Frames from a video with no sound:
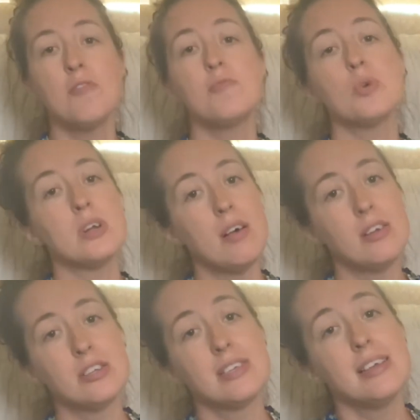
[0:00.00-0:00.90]

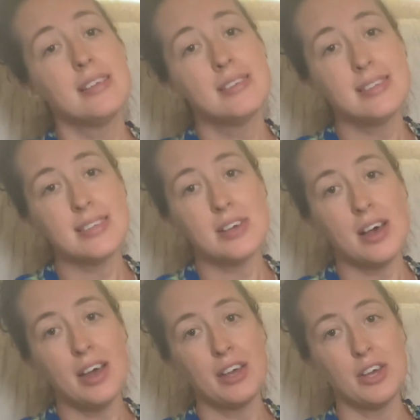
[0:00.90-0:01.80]
$4 is still
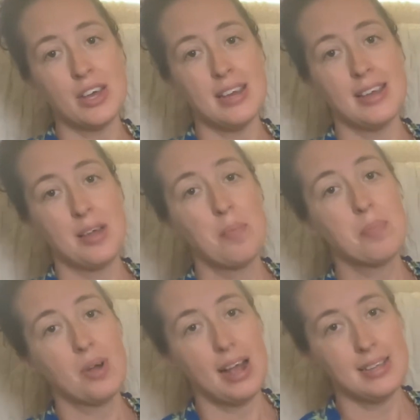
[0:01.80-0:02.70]
a good
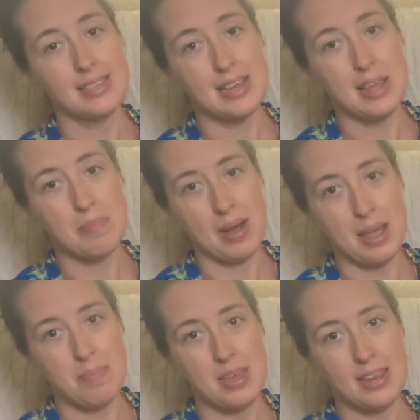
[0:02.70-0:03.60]
price in my
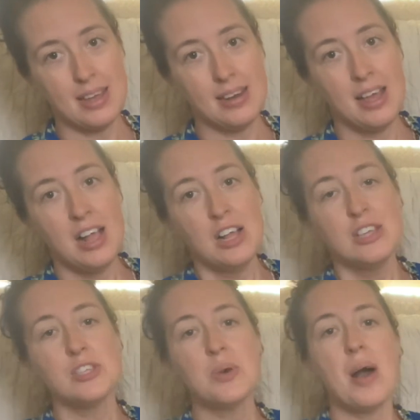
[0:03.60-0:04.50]
opinion.
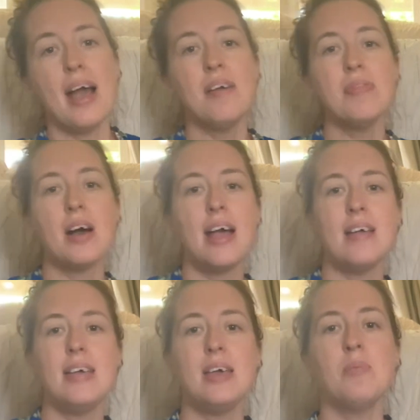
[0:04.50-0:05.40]
So I thought
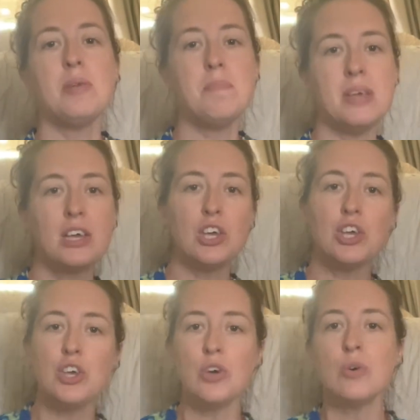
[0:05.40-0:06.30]
it would be
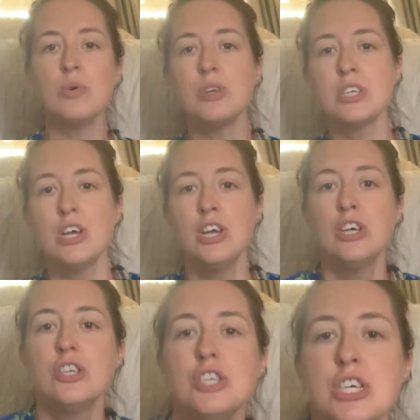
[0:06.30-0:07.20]
cute
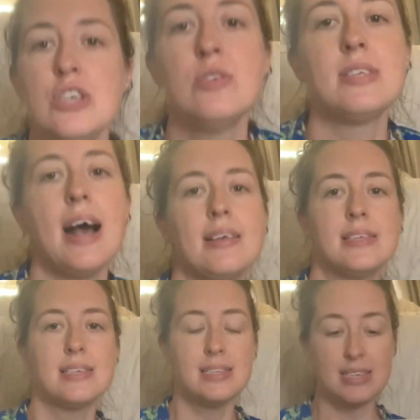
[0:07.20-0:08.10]
to use as
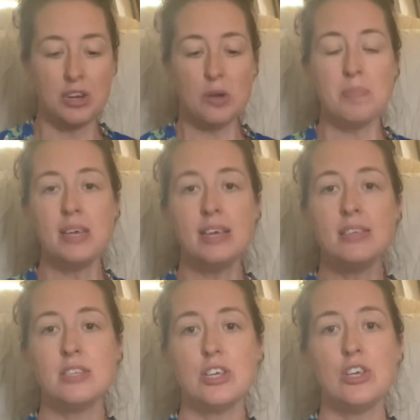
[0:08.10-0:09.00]
a
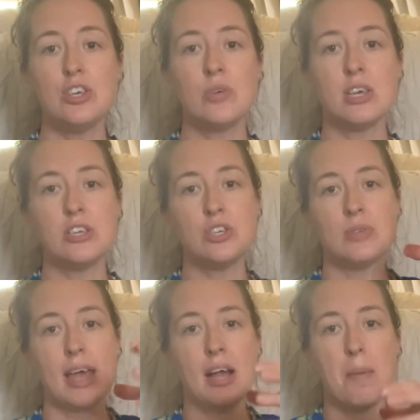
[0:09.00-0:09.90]
centerpiece. You could do
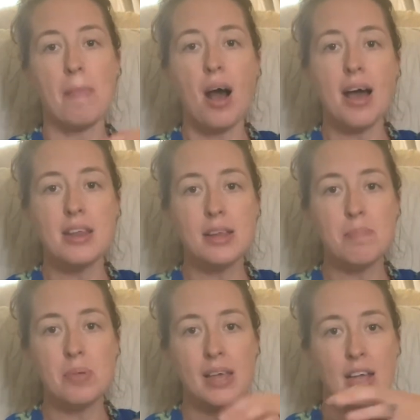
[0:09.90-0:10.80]
like a potted
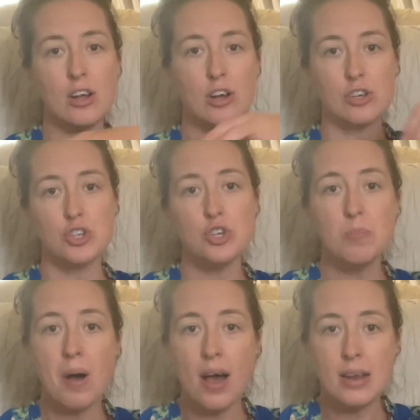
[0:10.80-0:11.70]
plant or 2
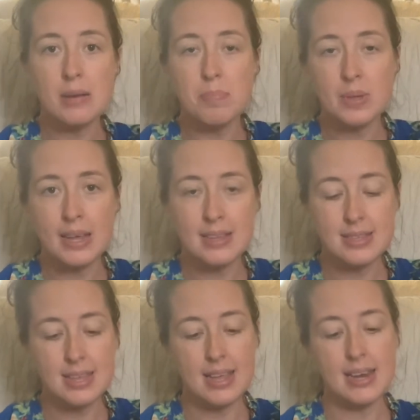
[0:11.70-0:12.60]
potted
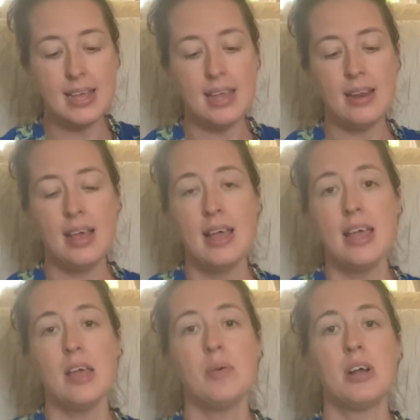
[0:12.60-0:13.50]
plants in it.
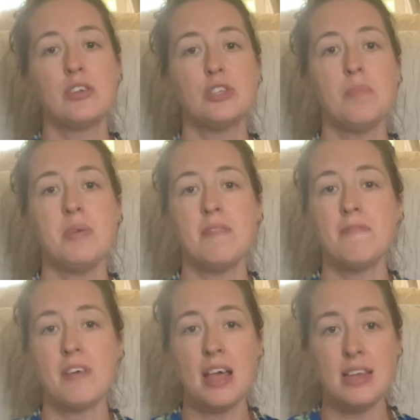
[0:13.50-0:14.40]
It would also be
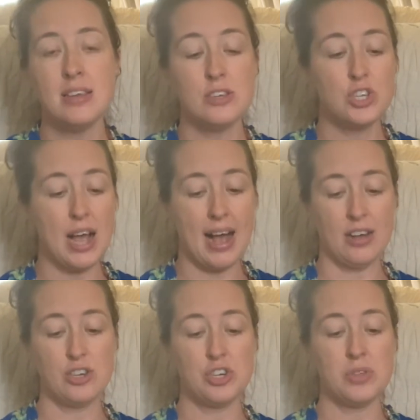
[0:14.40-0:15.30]
fun to
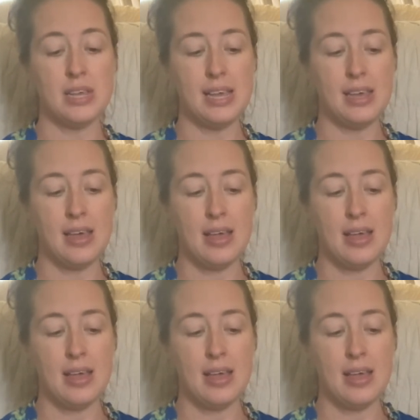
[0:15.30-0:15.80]
actually